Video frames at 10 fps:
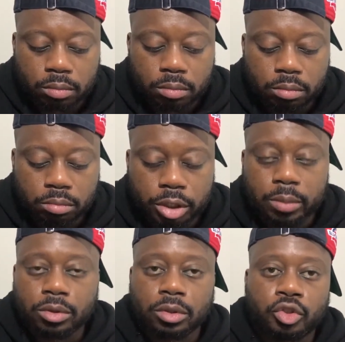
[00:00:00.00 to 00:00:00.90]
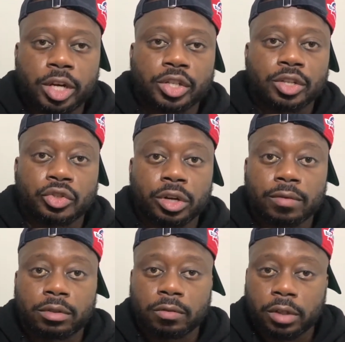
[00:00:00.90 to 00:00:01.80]
she was dressed
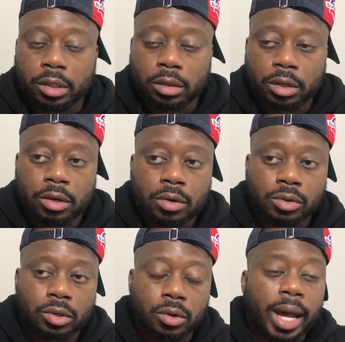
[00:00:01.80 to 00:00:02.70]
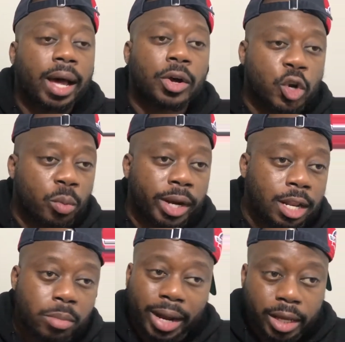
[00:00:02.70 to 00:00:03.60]
conservatively, you know? So I don't know about
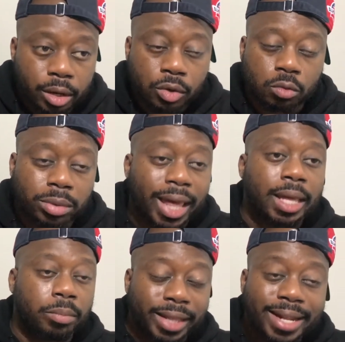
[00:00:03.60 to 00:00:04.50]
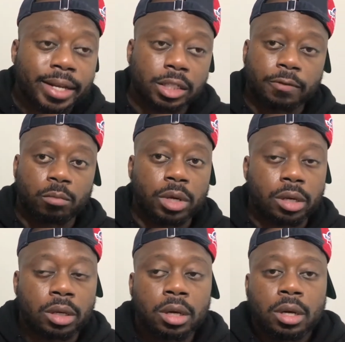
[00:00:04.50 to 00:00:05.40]
anybody else, but that does it for
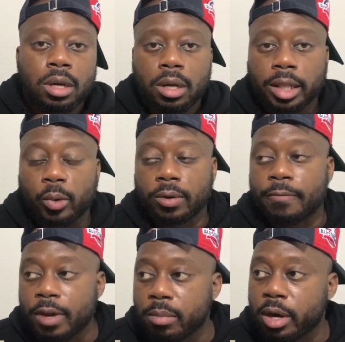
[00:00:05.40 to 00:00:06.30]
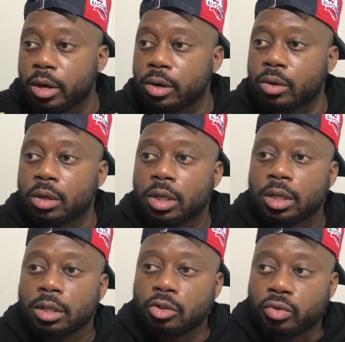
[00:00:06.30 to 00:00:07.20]
me. Like when a female
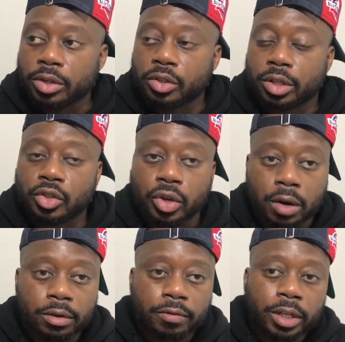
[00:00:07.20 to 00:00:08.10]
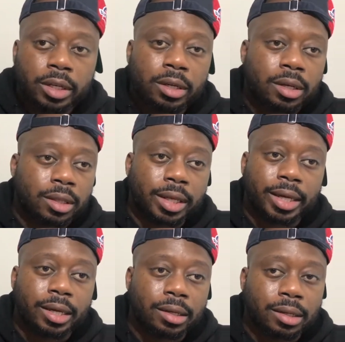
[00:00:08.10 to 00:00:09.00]
dresses conservatively,
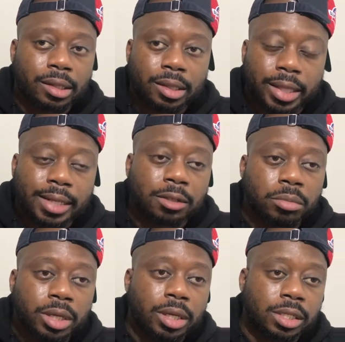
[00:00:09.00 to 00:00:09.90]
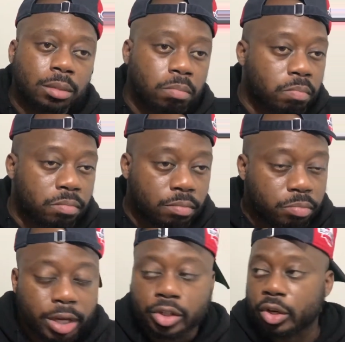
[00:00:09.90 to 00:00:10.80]
like that to me is a
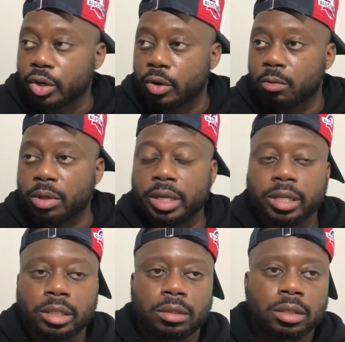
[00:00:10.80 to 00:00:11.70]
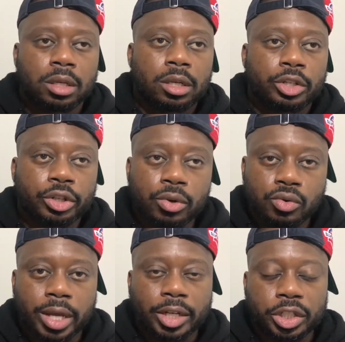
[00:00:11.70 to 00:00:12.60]
big turn on because it shows
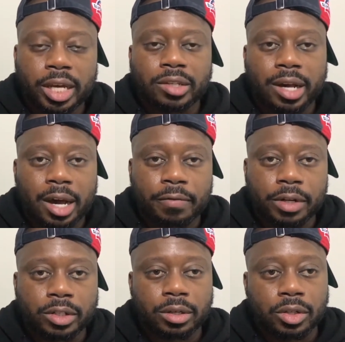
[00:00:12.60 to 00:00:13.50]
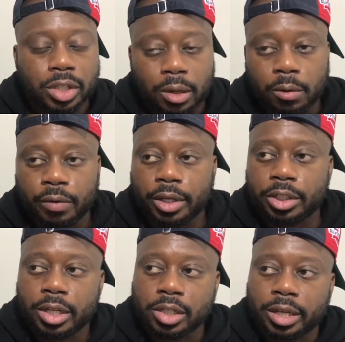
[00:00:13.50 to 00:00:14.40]
that she has confidence in herself and
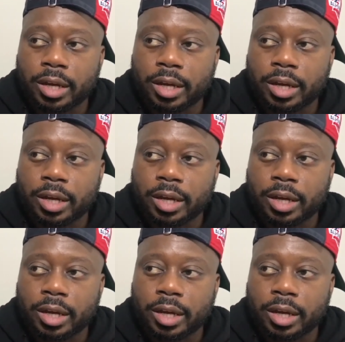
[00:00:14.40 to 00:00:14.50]
she doesn't have